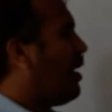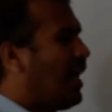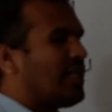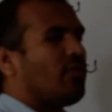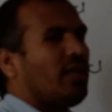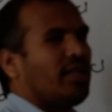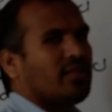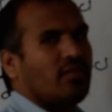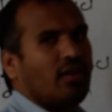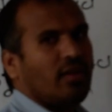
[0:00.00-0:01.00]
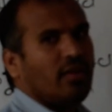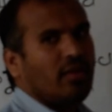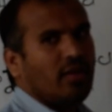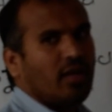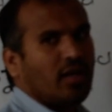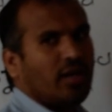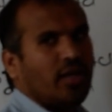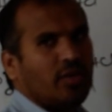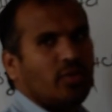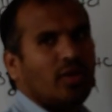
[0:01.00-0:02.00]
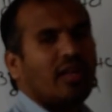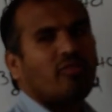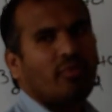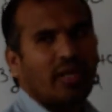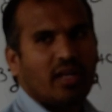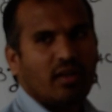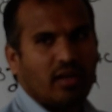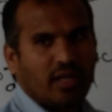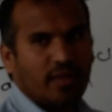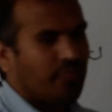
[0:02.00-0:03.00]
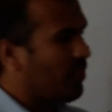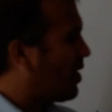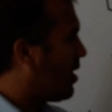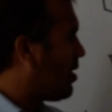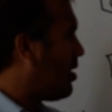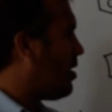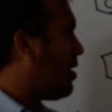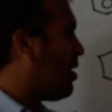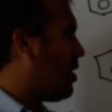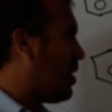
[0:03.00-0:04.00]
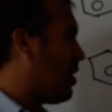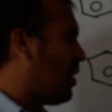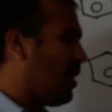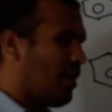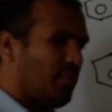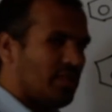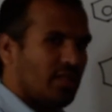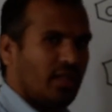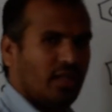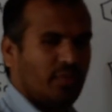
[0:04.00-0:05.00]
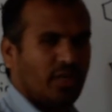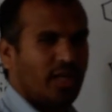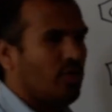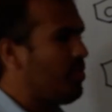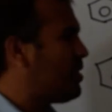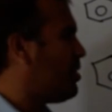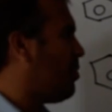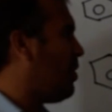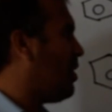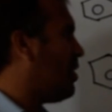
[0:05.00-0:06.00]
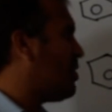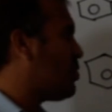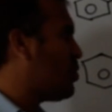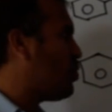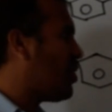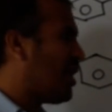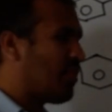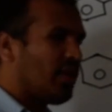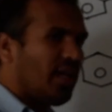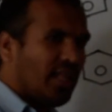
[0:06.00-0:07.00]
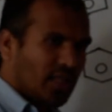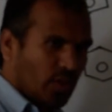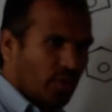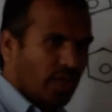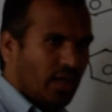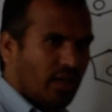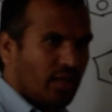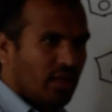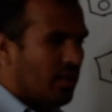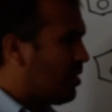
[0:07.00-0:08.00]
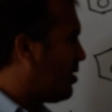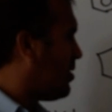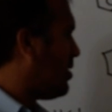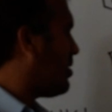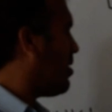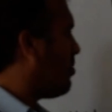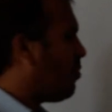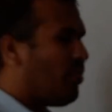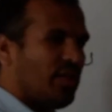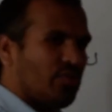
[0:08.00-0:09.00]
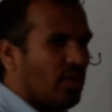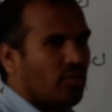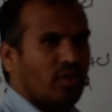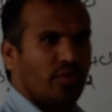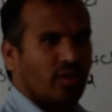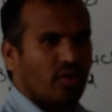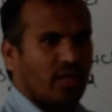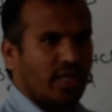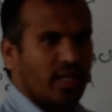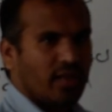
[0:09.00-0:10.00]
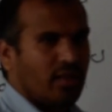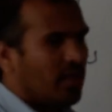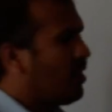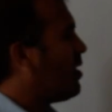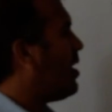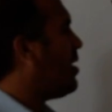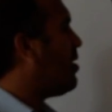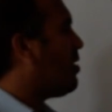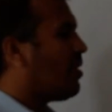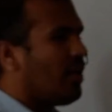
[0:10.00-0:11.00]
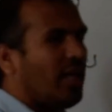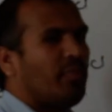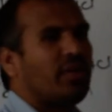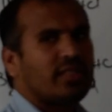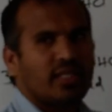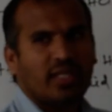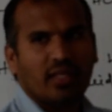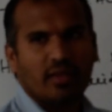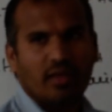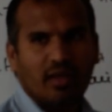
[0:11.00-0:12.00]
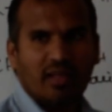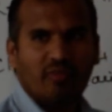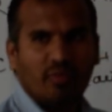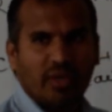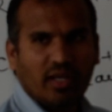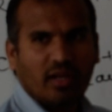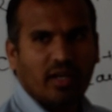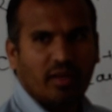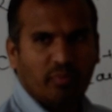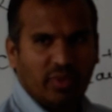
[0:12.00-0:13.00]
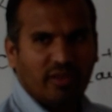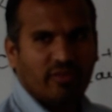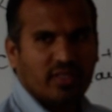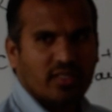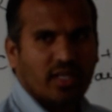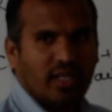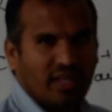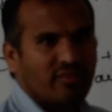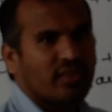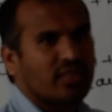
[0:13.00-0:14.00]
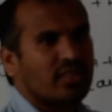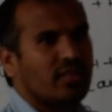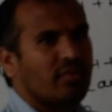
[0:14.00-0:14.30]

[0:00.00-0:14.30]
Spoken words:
Actually, it is called according to alphabetical order. Organic chemistry. It means IUPAC name is these two carbons ethanoic. This is benzoic when we call here. Then A, B, C, D alphabetical order. B first or E first,